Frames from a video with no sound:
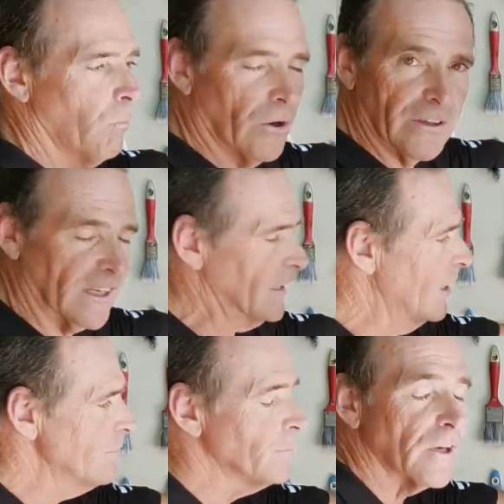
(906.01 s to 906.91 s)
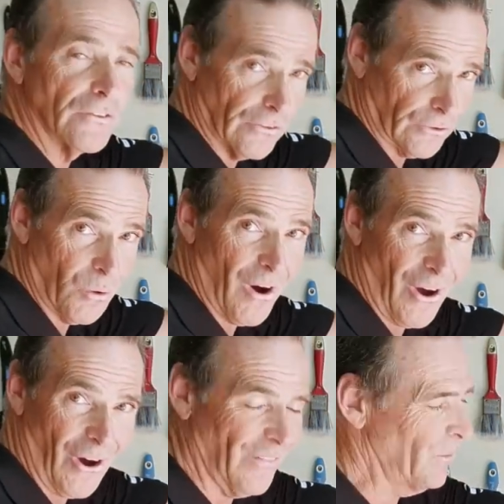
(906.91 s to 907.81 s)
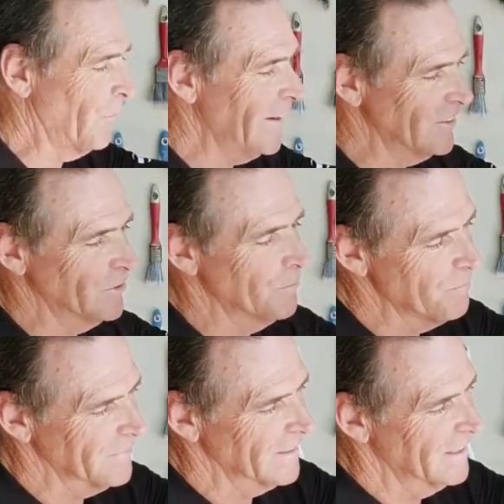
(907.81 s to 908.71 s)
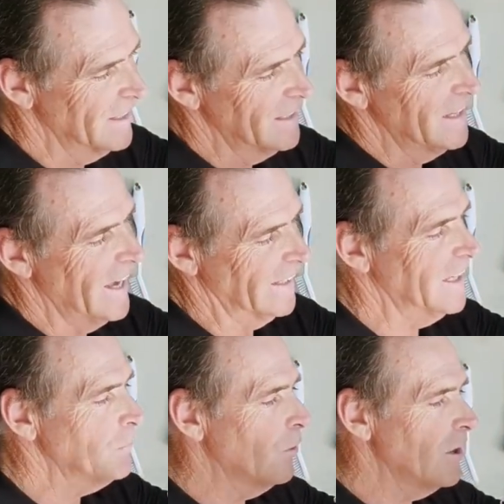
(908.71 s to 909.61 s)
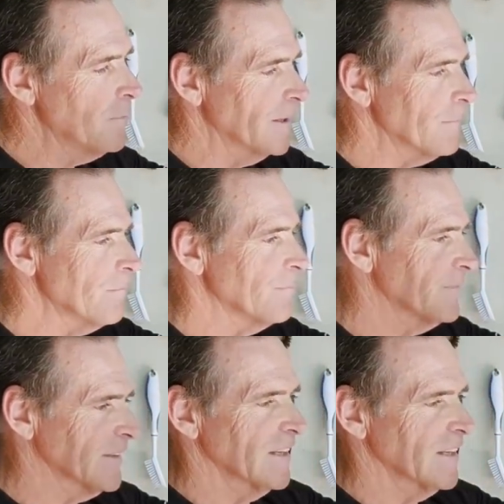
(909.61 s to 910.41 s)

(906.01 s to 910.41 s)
I'm wearing a glove because it's quite hot, the wax. And keep wiping